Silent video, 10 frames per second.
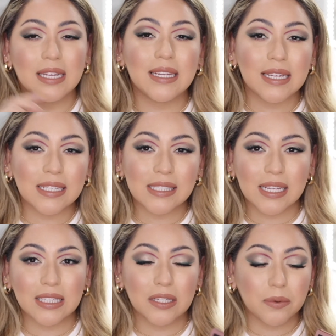It is
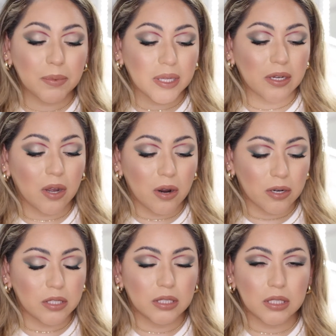a little bit
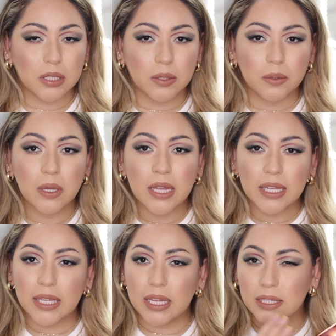harder to
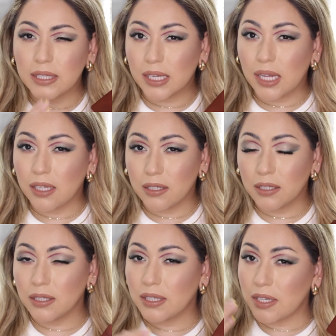get the
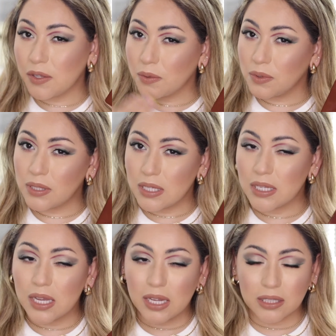color that you
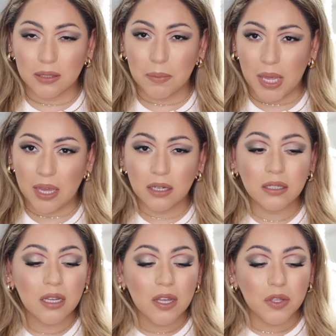see on the pan.